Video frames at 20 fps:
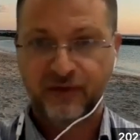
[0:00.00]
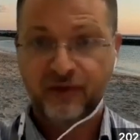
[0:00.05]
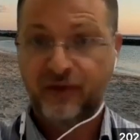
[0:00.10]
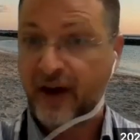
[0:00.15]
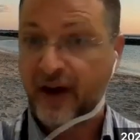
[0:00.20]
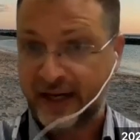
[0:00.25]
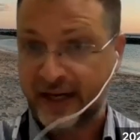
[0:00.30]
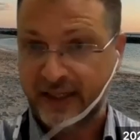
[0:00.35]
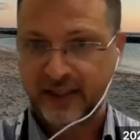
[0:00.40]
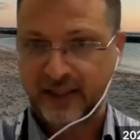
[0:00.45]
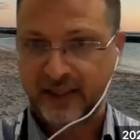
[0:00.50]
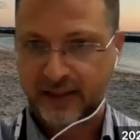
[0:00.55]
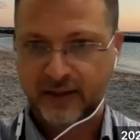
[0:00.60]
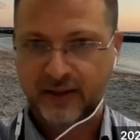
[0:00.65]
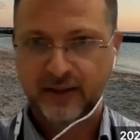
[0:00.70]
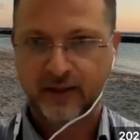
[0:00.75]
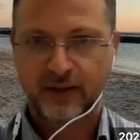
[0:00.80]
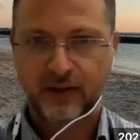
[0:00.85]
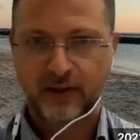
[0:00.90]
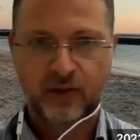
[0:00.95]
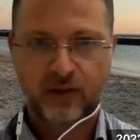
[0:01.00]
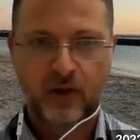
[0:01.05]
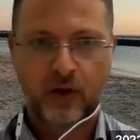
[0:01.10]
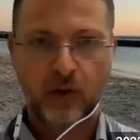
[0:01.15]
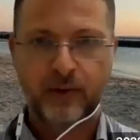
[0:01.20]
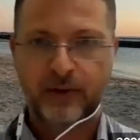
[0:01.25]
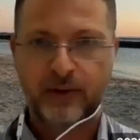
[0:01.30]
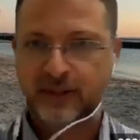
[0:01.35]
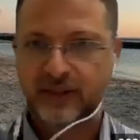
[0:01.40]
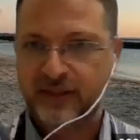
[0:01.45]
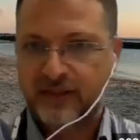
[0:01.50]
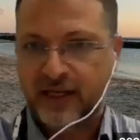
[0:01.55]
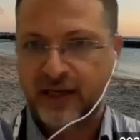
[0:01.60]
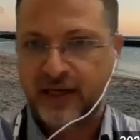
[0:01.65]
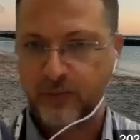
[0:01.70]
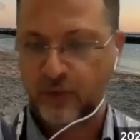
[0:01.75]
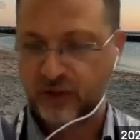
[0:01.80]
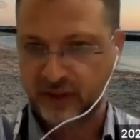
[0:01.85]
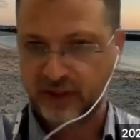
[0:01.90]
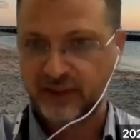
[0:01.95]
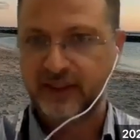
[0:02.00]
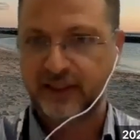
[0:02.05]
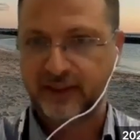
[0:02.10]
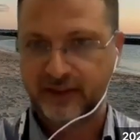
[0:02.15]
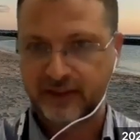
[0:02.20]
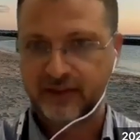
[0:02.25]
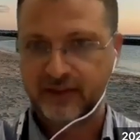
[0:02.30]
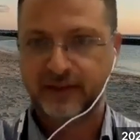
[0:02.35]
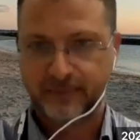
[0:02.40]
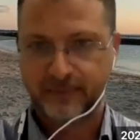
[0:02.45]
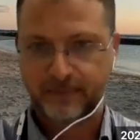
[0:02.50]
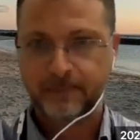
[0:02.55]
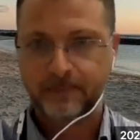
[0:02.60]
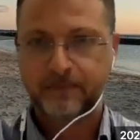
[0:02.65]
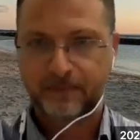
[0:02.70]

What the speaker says: fighting, with these terrible diseases.